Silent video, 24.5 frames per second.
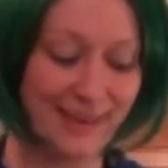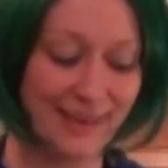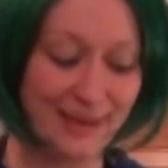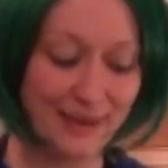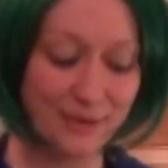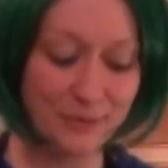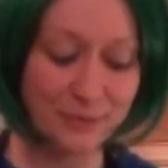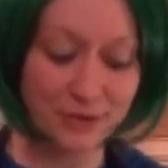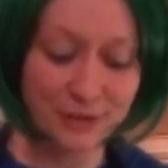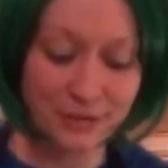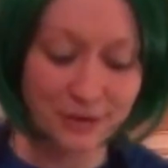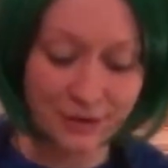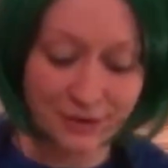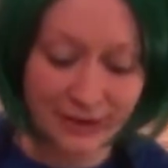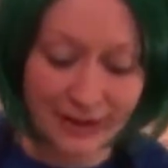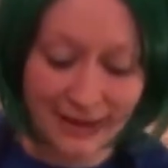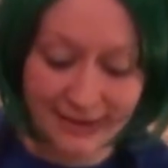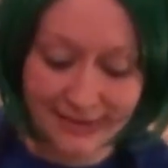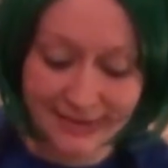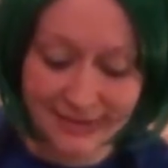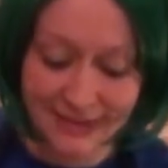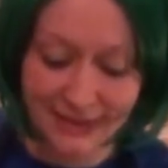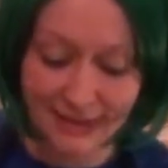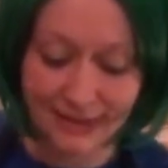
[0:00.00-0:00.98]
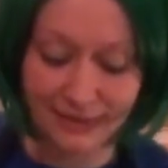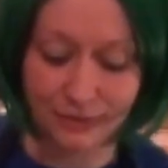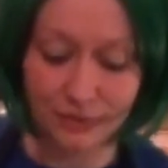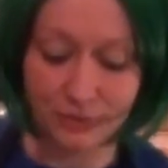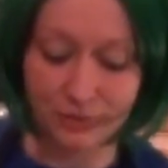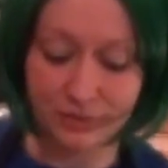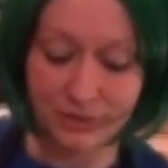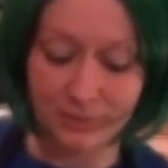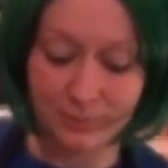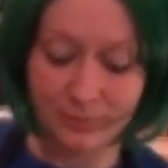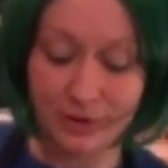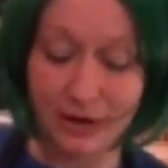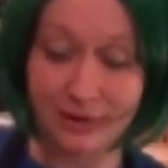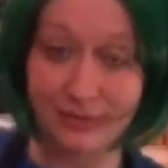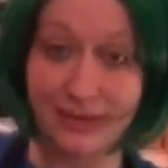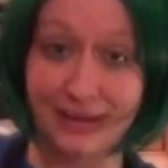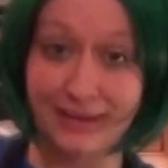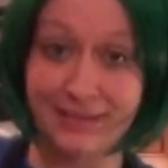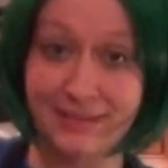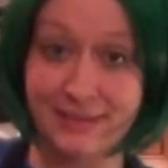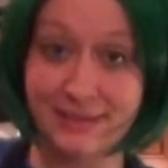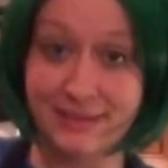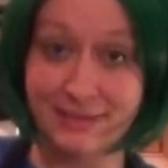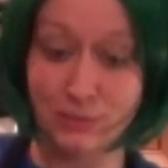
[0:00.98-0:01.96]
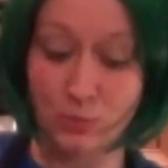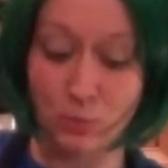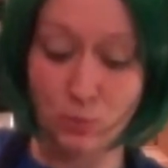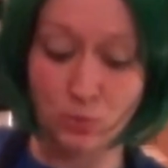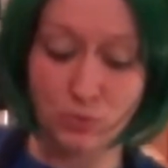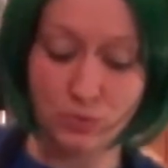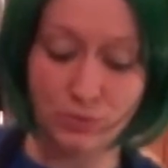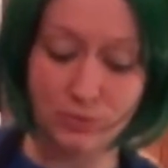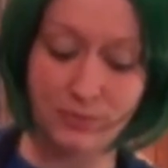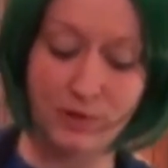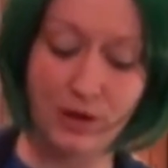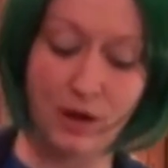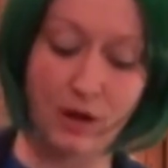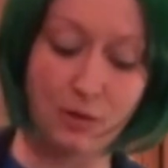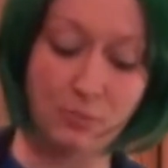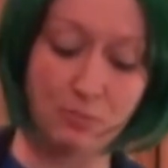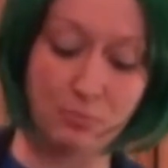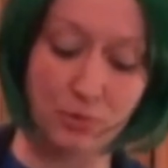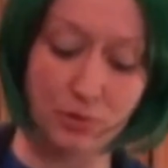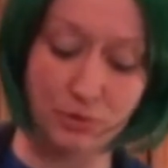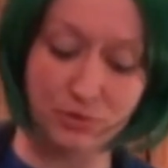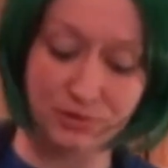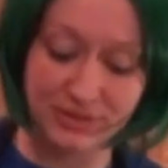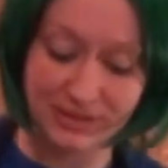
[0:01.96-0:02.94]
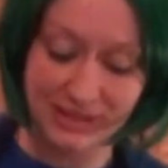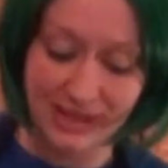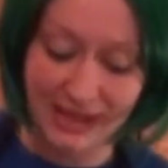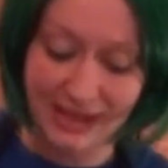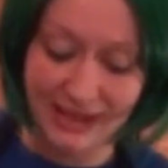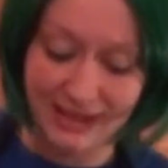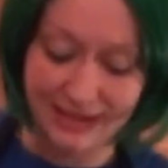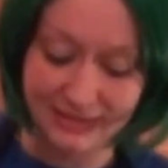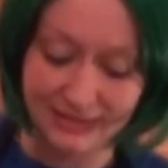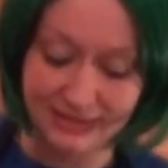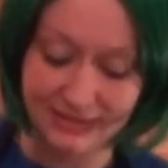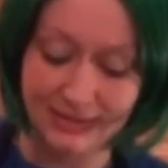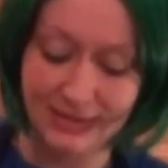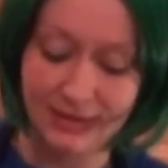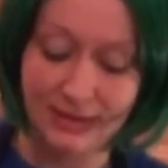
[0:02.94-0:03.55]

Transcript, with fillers: and when they're nice and golden brown like this, whoop, on both sides,